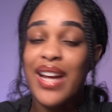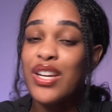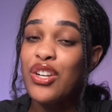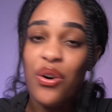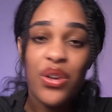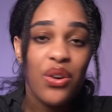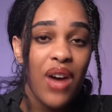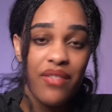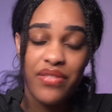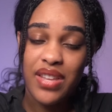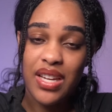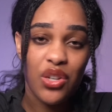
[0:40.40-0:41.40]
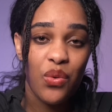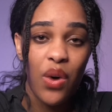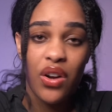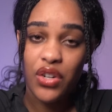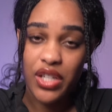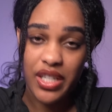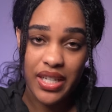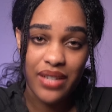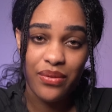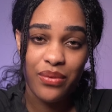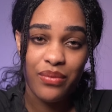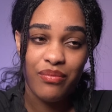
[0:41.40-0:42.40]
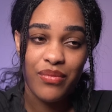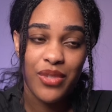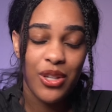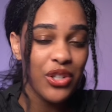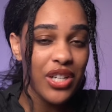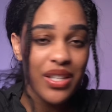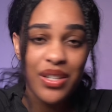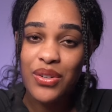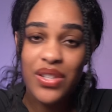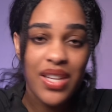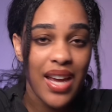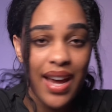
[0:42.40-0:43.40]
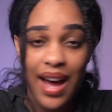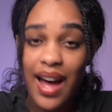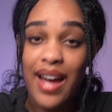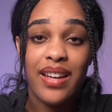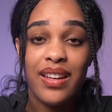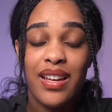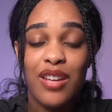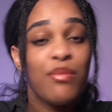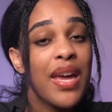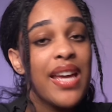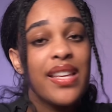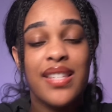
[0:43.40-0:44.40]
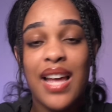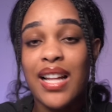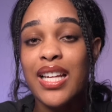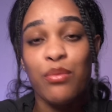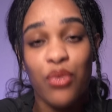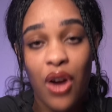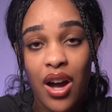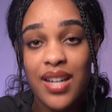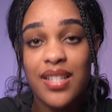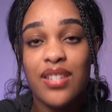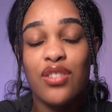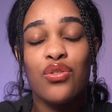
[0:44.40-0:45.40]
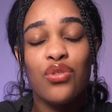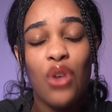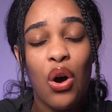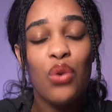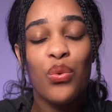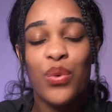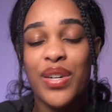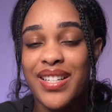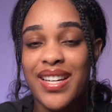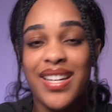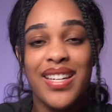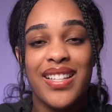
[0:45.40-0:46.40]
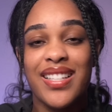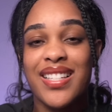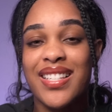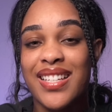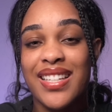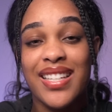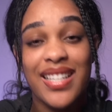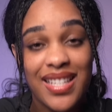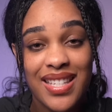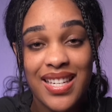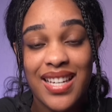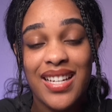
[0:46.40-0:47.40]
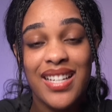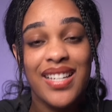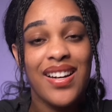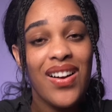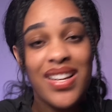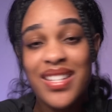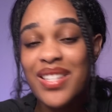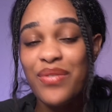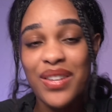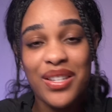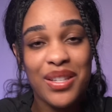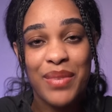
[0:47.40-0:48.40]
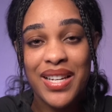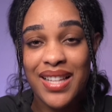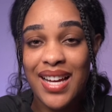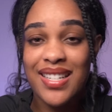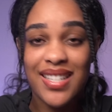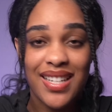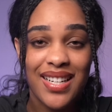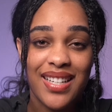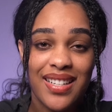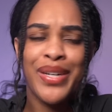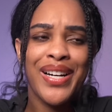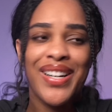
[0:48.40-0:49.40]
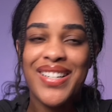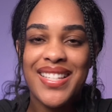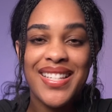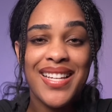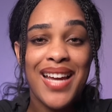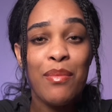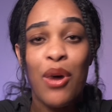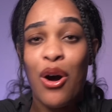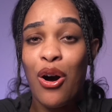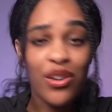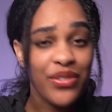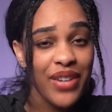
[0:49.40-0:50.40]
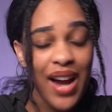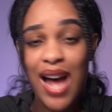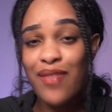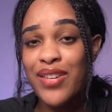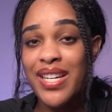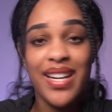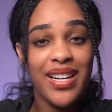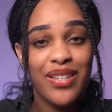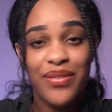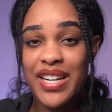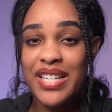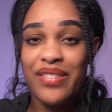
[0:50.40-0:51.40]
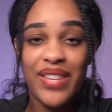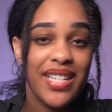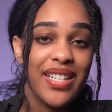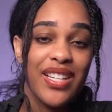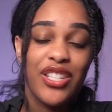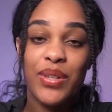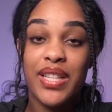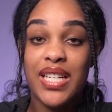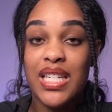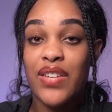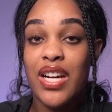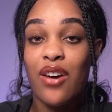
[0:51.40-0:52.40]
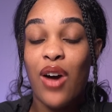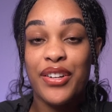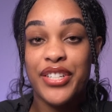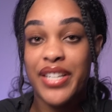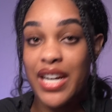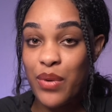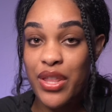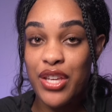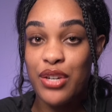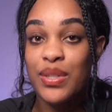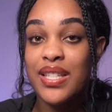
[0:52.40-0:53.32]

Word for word: I know you have things you want to achieve, so just use the A I. It makes selling products so ridiculously easy. It honestly feels a bit like cheating. But honestly, I'm all for having an unfair advantage. So in this video, I'll share with you